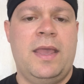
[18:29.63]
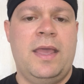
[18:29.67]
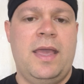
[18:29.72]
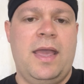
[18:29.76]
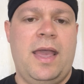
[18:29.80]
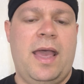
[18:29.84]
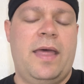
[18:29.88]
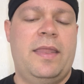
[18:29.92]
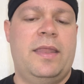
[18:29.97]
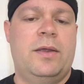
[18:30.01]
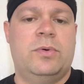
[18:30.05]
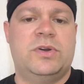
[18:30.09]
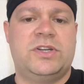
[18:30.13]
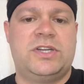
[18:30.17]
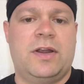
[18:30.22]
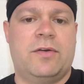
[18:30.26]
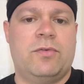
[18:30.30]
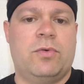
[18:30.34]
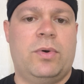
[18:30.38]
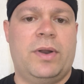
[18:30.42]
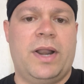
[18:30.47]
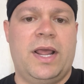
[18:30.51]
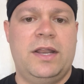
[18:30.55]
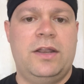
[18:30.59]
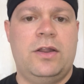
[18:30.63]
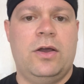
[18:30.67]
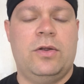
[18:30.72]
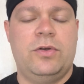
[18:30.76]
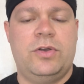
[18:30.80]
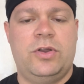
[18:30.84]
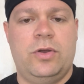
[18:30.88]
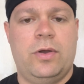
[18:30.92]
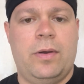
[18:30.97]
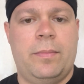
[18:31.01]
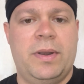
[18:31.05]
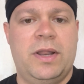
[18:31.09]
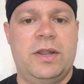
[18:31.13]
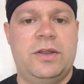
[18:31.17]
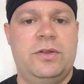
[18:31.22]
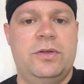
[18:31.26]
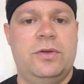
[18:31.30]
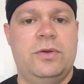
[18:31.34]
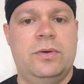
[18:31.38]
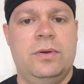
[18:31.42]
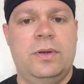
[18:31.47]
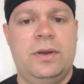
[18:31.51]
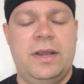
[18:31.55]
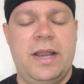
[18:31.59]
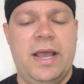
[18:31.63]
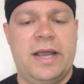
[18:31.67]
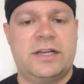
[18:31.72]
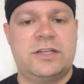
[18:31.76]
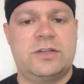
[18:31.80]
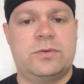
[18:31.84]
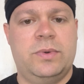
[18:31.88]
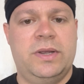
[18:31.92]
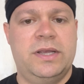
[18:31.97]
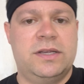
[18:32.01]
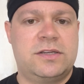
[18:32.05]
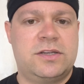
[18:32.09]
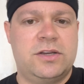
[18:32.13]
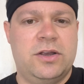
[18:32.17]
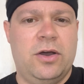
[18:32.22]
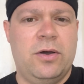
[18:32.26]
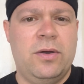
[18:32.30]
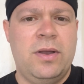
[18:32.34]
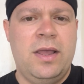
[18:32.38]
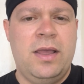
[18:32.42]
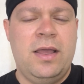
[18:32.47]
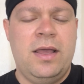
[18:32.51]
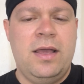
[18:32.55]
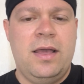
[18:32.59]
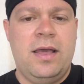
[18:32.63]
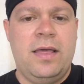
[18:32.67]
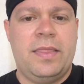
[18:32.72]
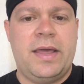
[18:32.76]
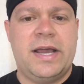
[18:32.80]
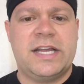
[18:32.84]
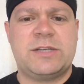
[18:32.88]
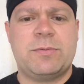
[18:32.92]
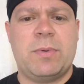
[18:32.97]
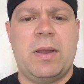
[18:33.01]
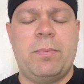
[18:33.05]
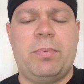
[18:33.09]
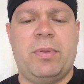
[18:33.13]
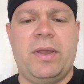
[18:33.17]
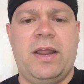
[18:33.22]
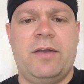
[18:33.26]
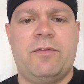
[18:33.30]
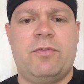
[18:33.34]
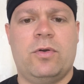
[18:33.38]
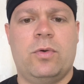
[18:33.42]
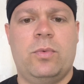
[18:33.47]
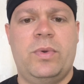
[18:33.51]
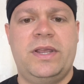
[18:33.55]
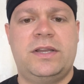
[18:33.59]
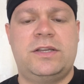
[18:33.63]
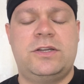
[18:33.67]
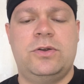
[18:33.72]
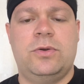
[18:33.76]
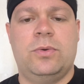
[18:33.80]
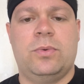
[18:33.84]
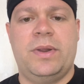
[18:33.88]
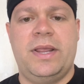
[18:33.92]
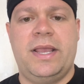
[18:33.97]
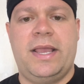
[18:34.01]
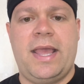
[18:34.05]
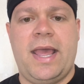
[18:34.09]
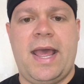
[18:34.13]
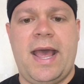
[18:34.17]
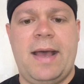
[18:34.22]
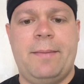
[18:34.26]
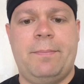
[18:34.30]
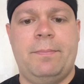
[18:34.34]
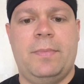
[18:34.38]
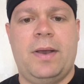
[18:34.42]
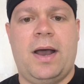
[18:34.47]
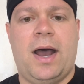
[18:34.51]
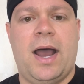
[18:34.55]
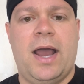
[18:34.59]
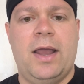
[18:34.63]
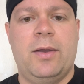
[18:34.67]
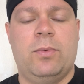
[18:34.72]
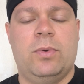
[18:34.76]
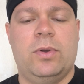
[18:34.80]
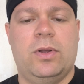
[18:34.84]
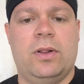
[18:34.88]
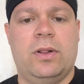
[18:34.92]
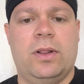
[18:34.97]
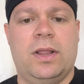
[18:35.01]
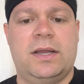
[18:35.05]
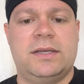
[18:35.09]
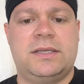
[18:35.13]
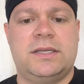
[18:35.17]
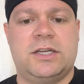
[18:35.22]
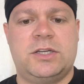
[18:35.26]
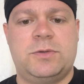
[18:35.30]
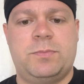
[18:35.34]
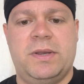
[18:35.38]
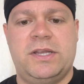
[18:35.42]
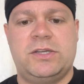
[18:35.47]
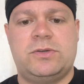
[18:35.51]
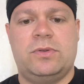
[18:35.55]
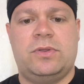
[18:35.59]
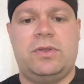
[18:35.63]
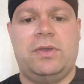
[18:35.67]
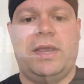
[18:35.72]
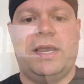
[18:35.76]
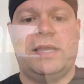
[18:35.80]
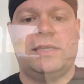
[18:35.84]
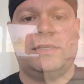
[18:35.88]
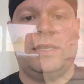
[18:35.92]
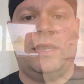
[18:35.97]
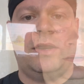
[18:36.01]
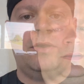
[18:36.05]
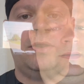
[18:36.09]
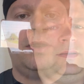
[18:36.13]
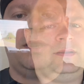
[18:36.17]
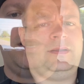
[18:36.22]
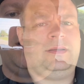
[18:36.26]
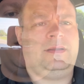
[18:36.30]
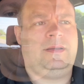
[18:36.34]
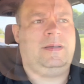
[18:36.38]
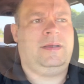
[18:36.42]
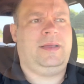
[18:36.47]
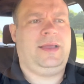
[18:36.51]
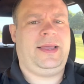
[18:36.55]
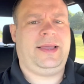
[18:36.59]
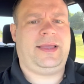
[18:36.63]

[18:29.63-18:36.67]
And then whichever one I don't do, I'm going to do next week. So that's my plan for week 2 recap. I will touch base with you guys later tonight.